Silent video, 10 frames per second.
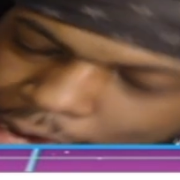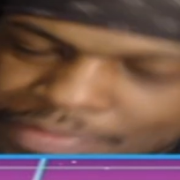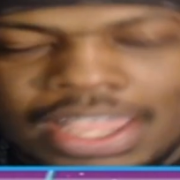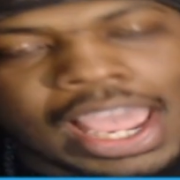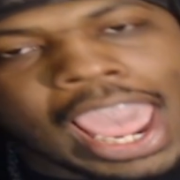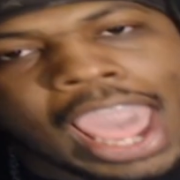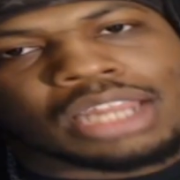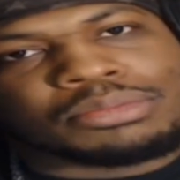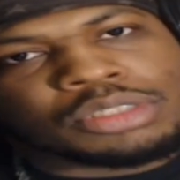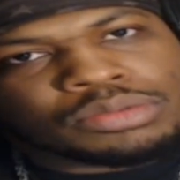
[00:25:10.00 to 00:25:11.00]
they had
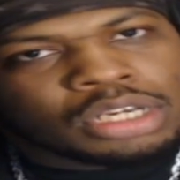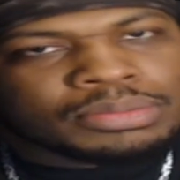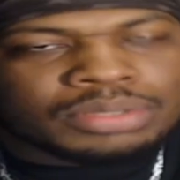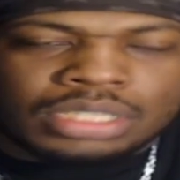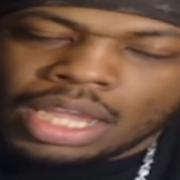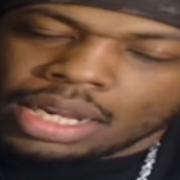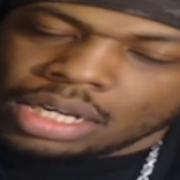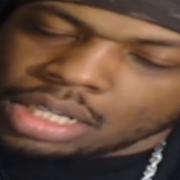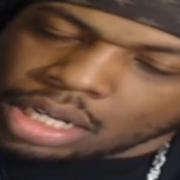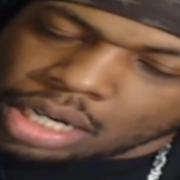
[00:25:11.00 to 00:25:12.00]
them, you know what I'm saying,
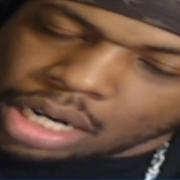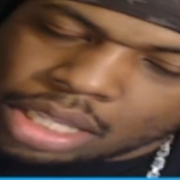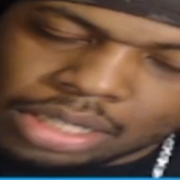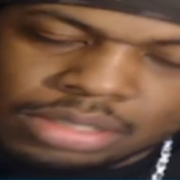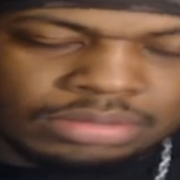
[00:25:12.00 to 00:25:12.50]
looking a little